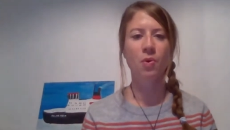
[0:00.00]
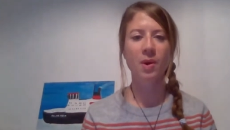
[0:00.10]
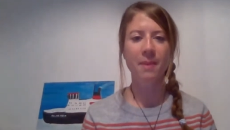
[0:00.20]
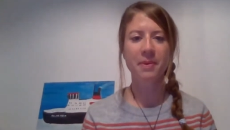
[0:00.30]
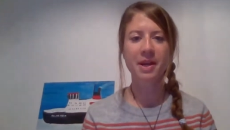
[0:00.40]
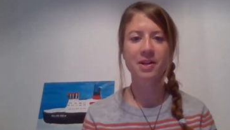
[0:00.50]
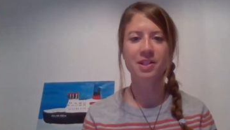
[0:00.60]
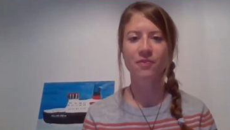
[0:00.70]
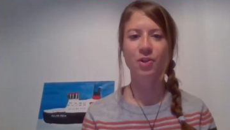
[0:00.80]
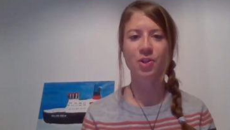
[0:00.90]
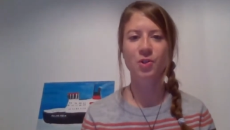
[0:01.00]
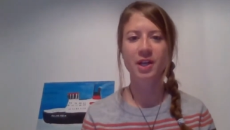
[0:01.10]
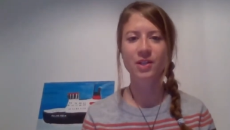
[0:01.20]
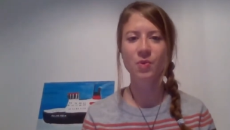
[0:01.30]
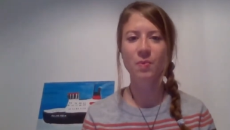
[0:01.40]
polar bears what should
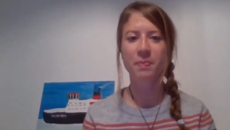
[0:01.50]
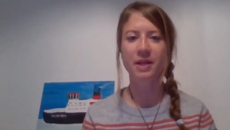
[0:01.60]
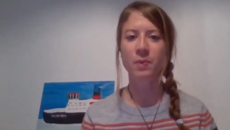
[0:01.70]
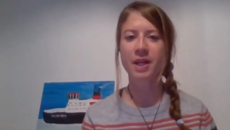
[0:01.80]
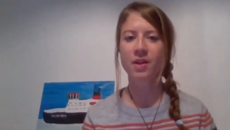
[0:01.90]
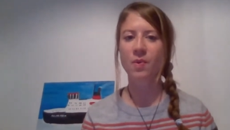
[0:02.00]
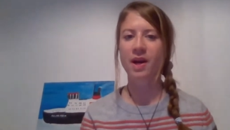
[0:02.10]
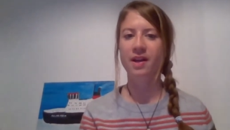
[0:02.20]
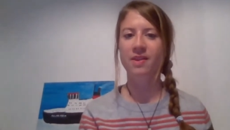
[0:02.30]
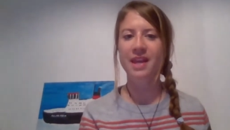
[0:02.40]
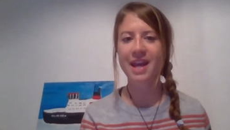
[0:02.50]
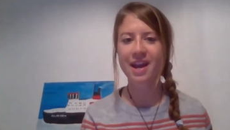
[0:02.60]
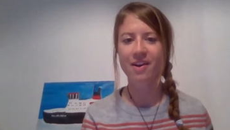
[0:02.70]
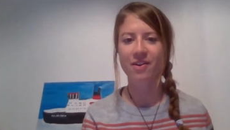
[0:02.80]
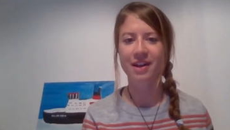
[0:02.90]
i do but when you are
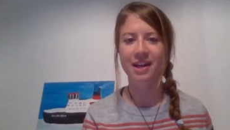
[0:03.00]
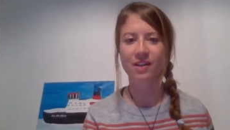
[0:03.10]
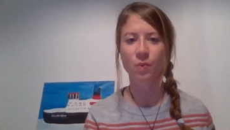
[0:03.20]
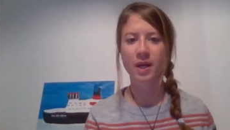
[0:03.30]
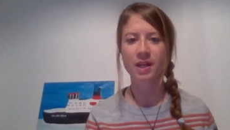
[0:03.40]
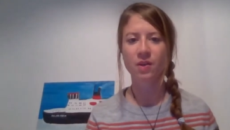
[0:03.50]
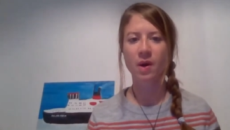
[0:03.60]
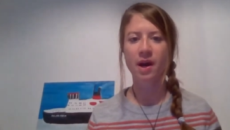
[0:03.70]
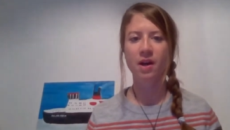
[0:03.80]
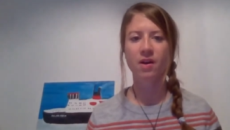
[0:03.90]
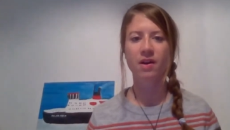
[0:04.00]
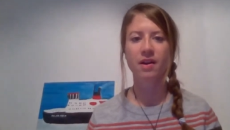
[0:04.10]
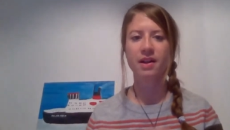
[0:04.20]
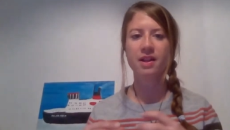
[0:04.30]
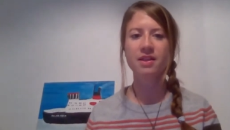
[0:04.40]
there and when you are
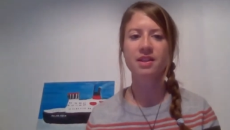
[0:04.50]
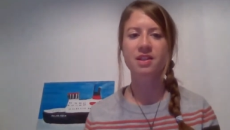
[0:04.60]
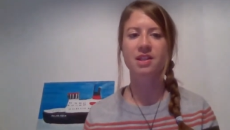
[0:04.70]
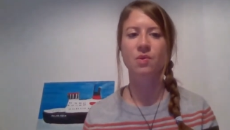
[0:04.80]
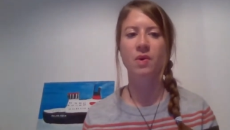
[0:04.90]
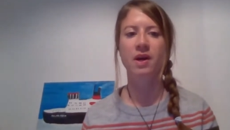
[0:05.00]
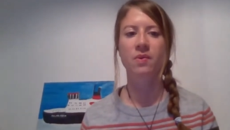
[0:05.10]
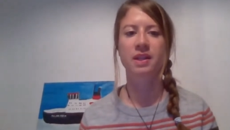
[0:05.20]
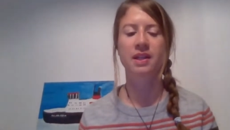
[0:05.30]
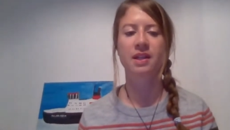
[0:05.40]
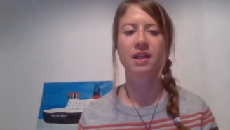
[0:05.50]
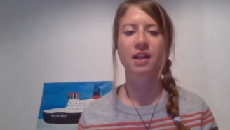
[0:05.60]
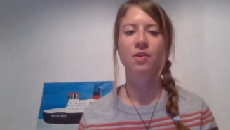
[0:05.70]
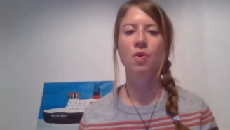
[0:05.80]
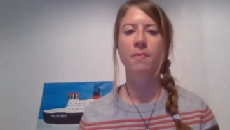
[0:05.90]
in this surrounding
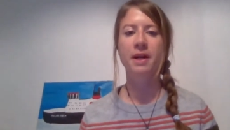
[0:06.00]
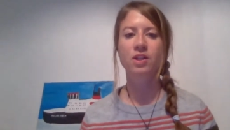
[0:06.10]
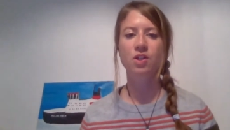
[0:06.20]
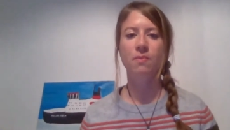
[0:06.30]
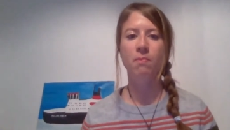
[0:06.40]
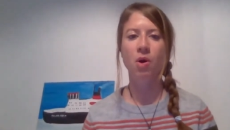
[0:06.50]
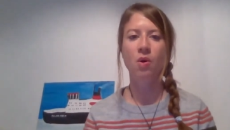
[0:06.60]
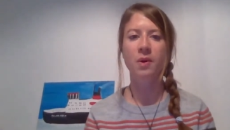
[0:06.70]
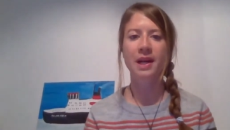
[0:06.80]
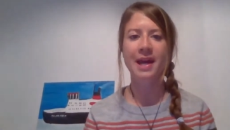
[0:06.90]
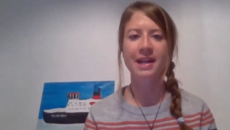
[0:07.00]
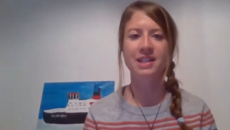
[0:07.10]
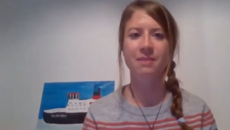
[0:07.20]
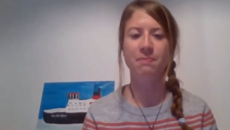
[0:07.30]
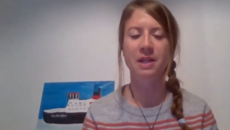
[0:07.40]
you're much more
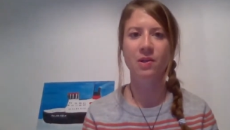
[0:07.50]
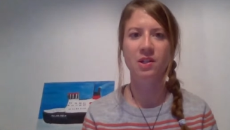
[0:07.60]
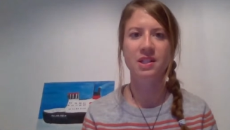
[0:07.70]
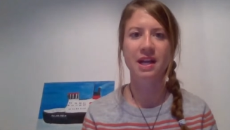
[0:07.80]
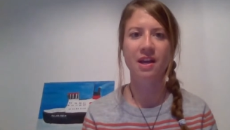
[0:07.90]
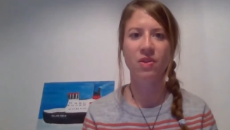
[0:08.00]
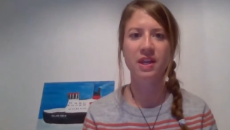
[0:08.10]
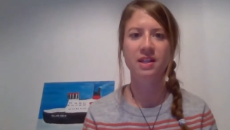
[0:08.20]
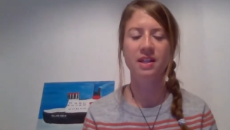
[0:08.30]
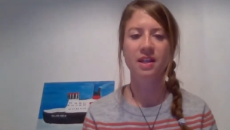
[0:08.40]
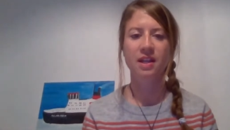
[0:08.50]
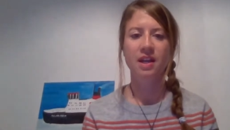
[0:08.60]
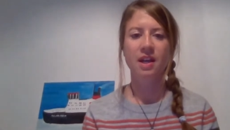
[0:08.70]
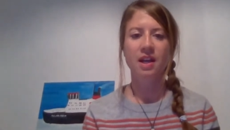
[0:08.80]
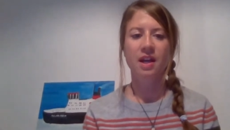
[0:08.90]
relaxed because i think
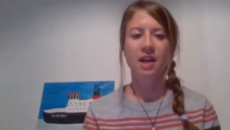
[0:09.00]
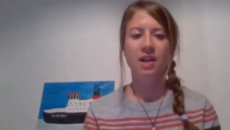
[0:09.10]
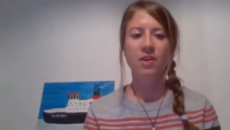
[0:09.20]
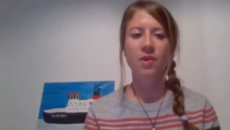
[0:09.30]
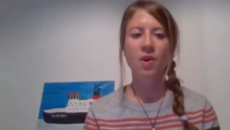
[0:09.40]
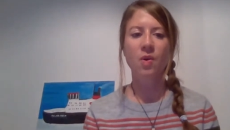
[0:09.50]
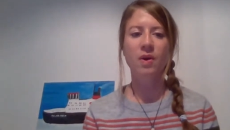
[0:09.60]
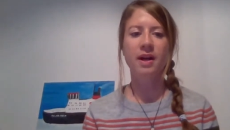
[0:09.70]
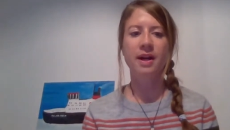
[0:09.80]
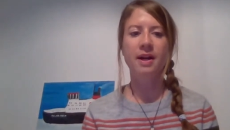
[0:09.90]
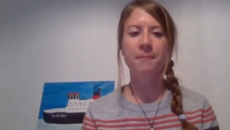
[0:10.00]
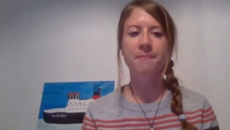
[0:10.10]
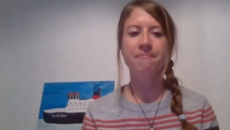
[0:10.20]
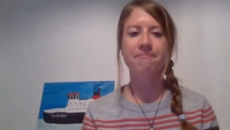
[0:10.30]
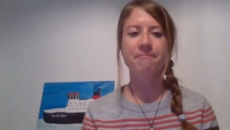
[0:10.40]
you know
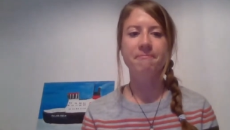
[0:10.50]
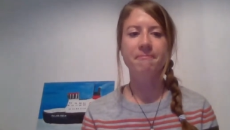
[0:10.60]
um,